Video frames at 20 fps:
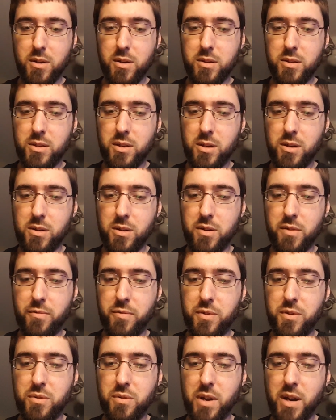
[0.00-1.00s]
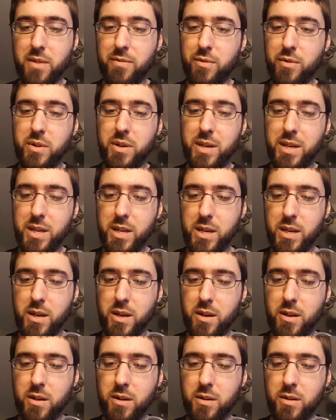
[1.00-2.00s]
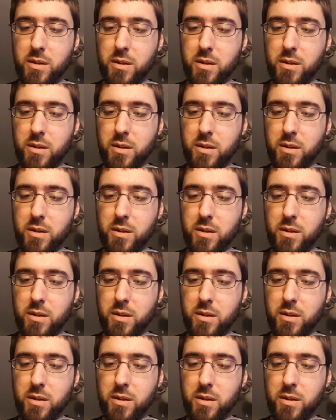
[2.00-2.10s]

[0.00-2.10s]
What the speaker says: So, if you ever need